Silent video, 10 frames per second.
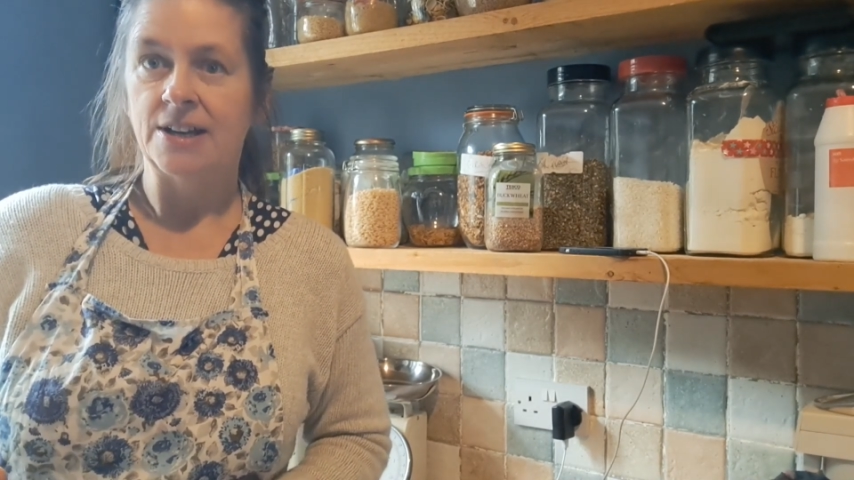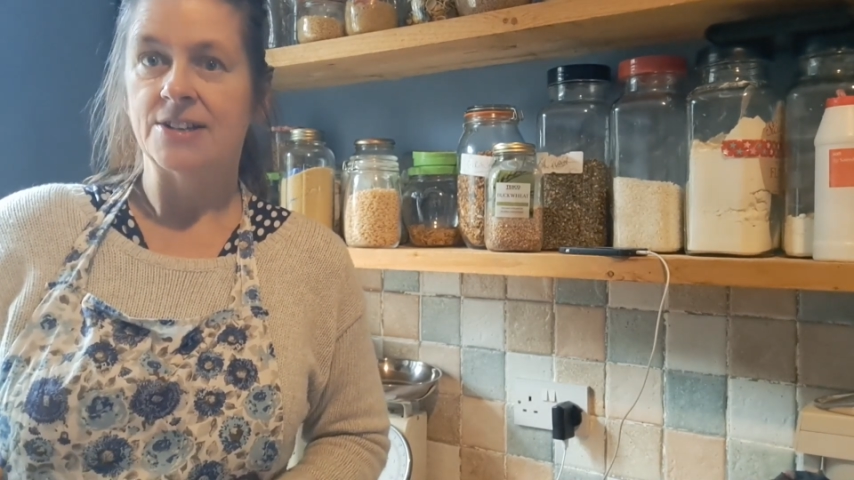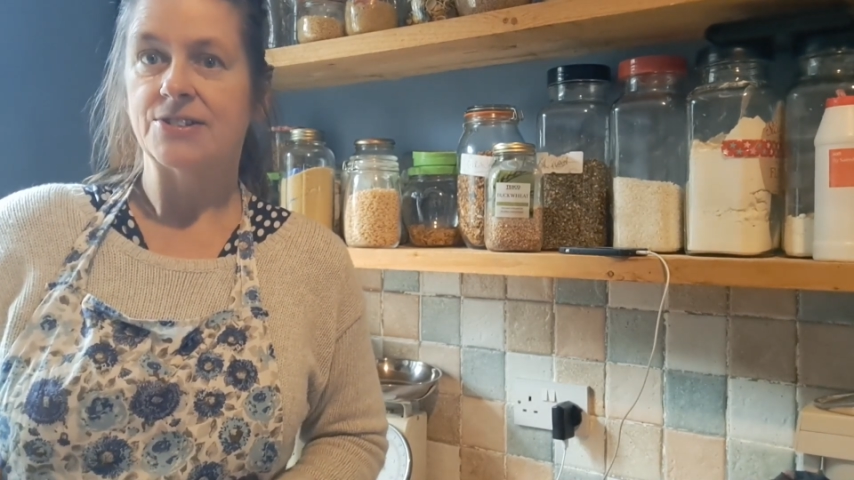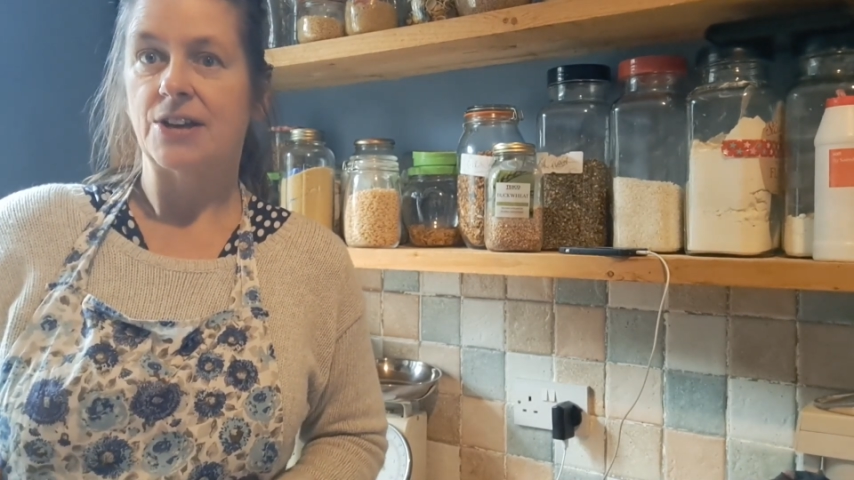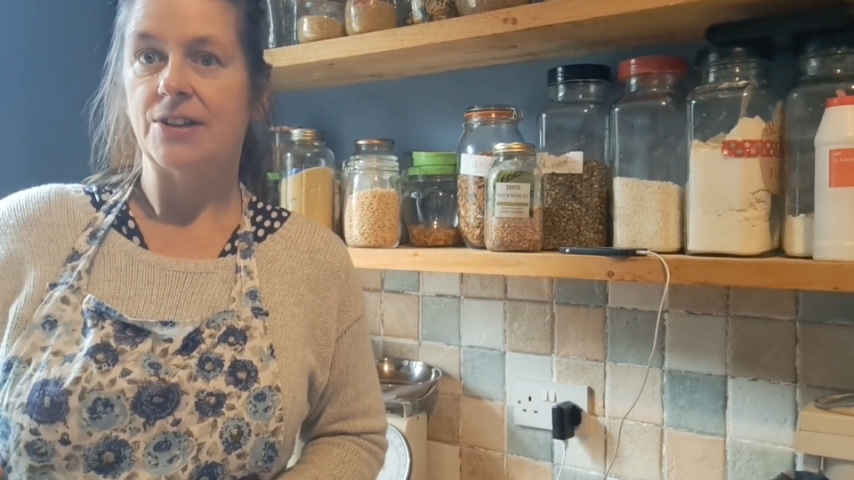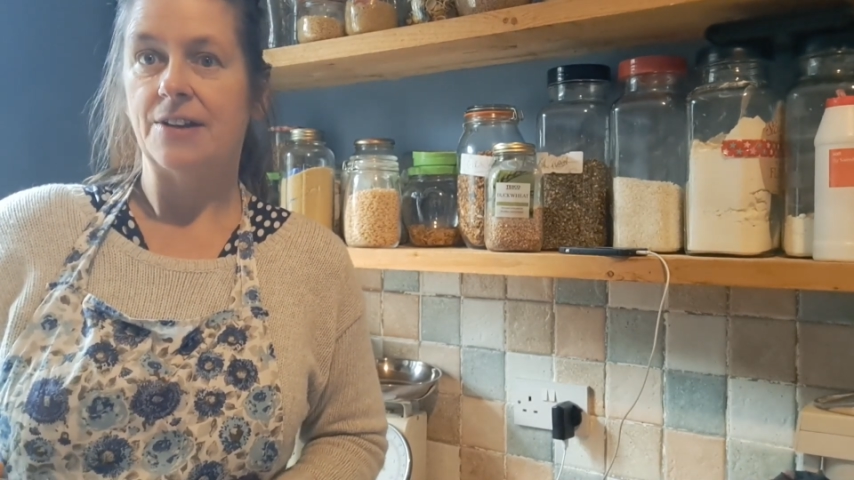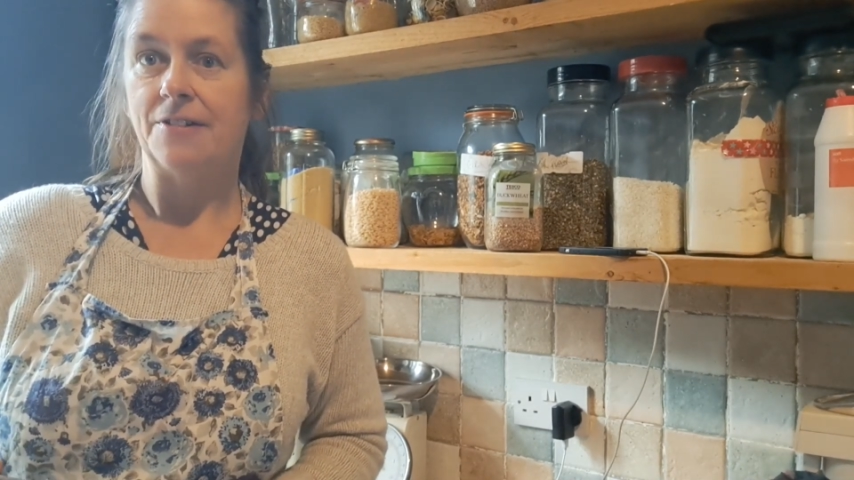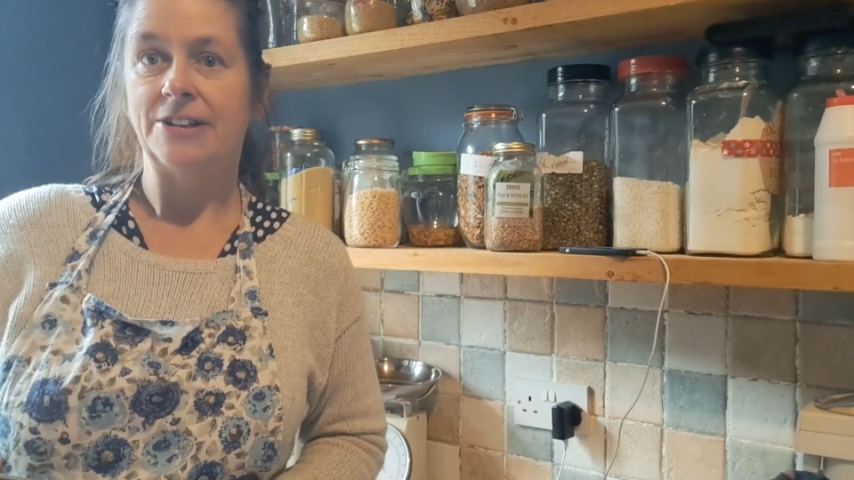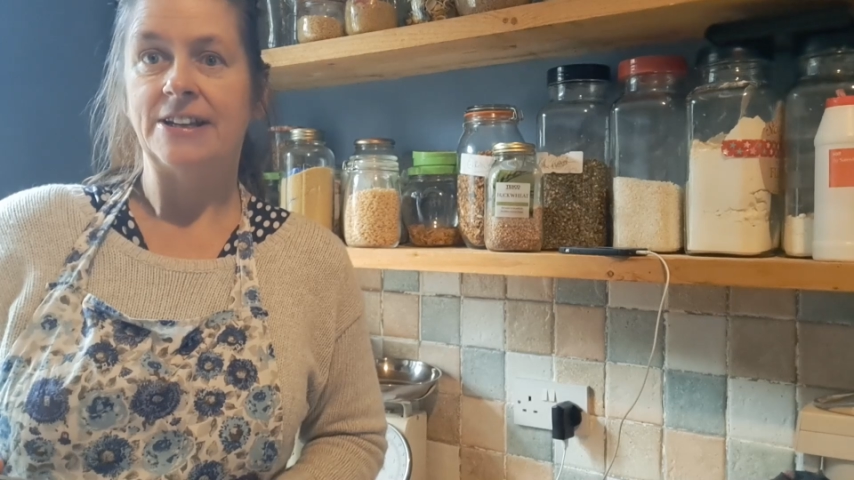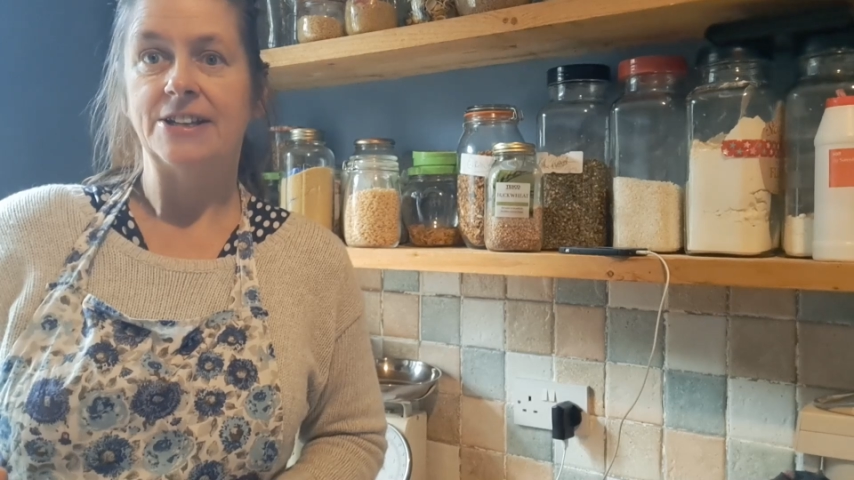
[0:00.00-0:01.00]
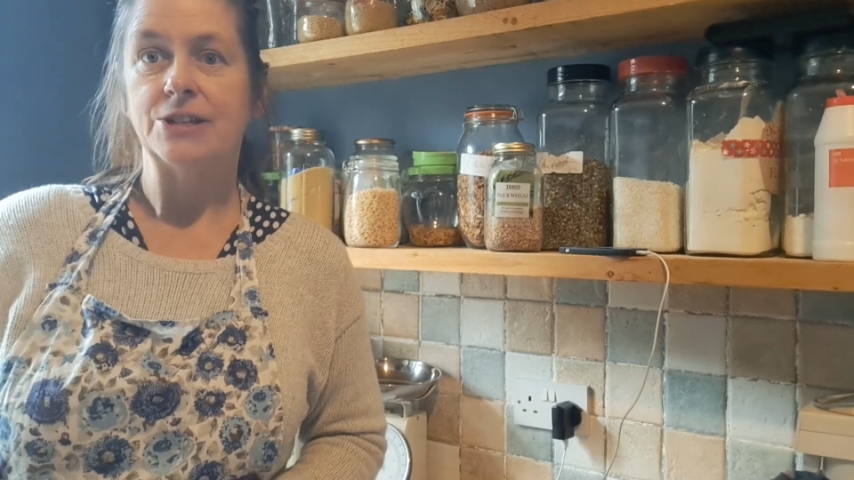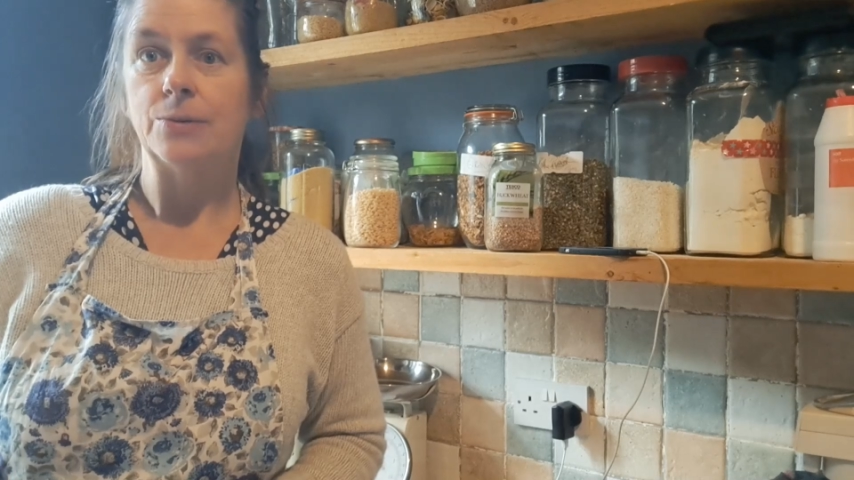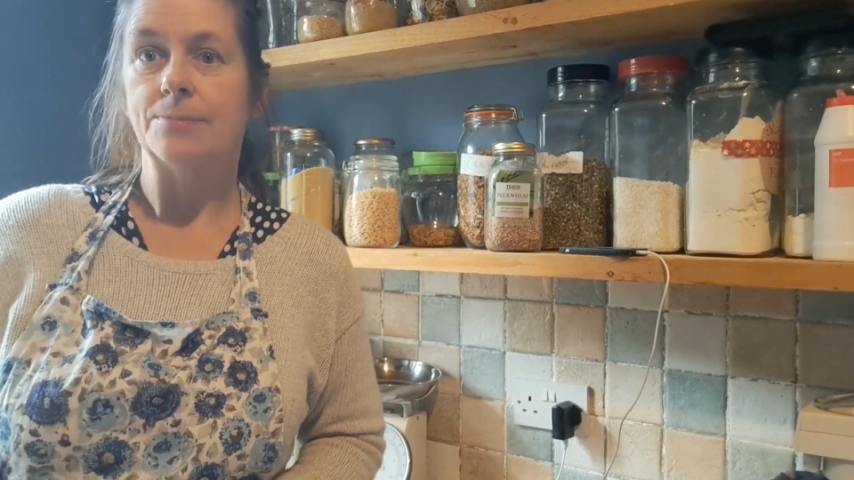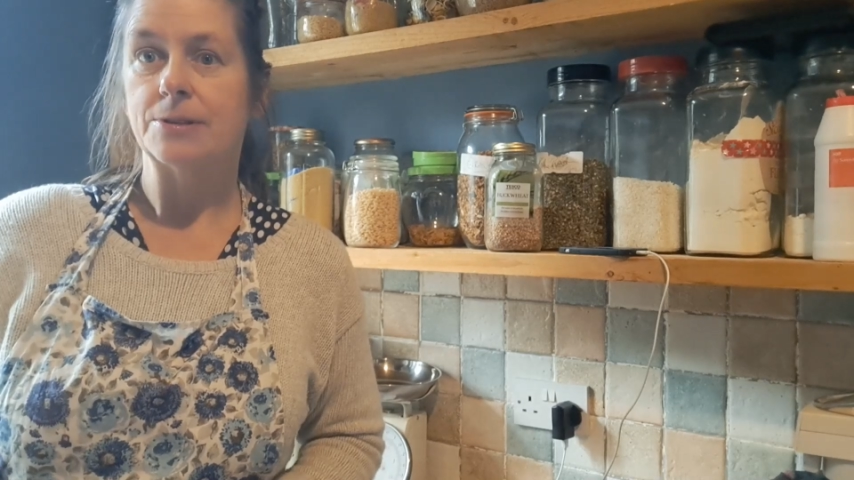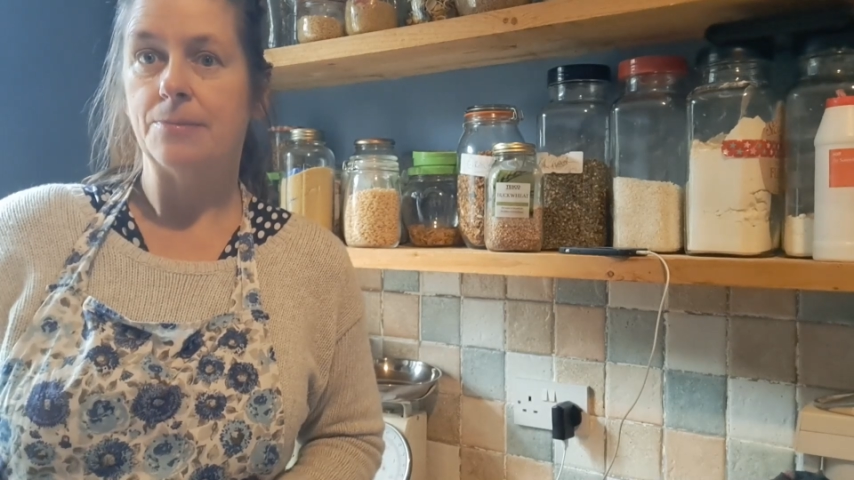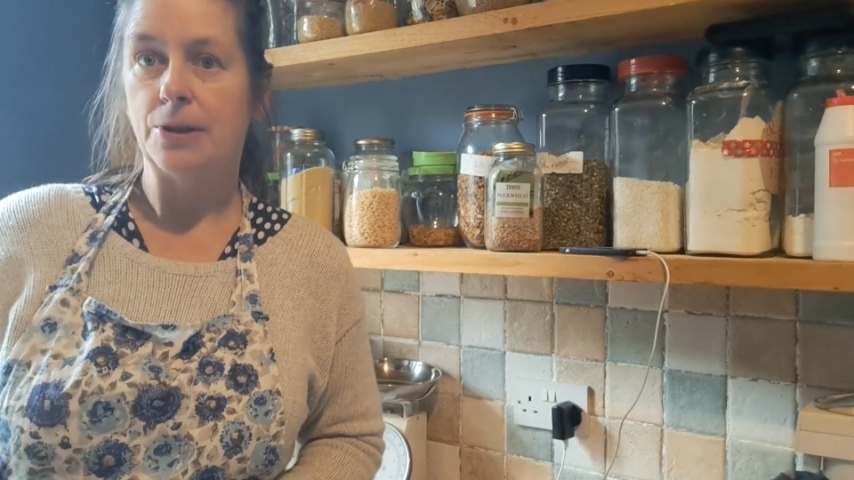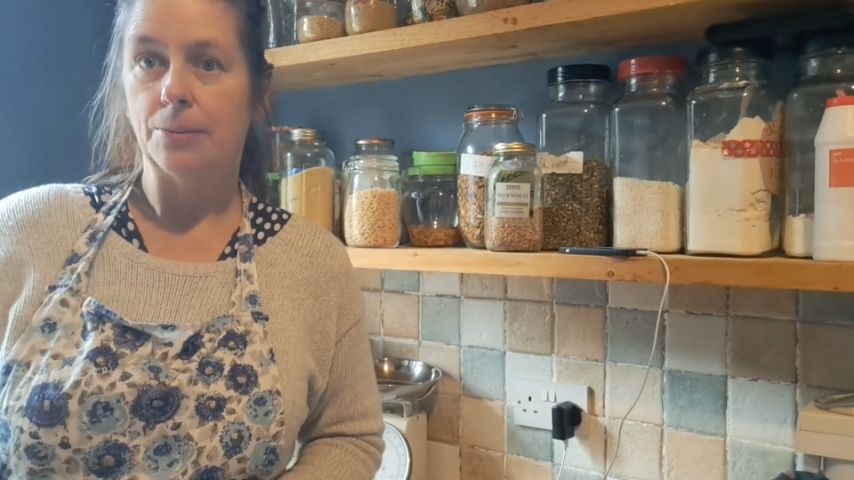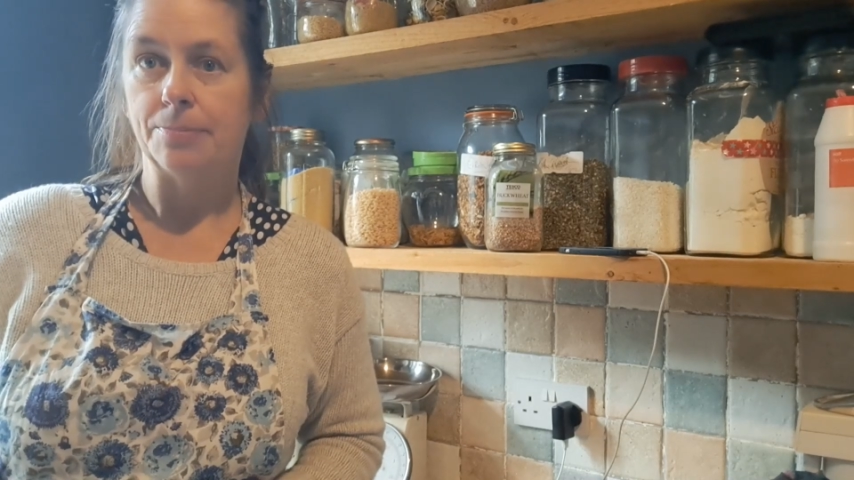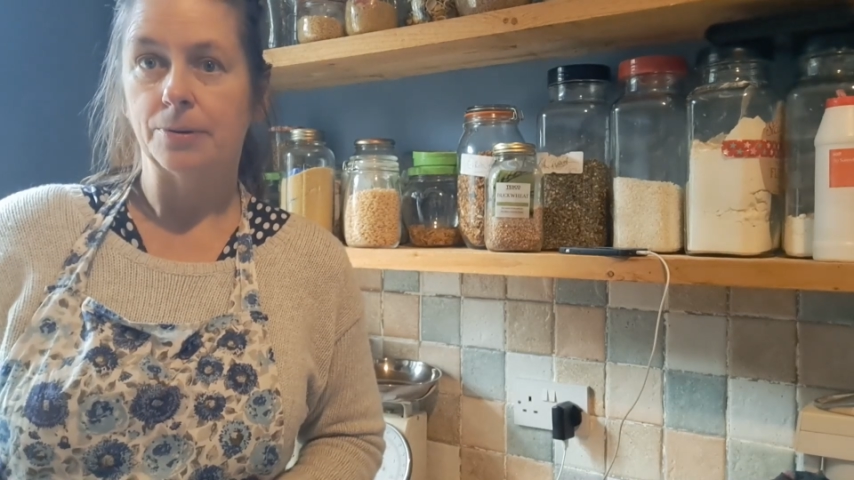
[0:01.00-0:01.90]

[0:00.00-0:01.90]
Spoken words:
so that if I needed to whip something up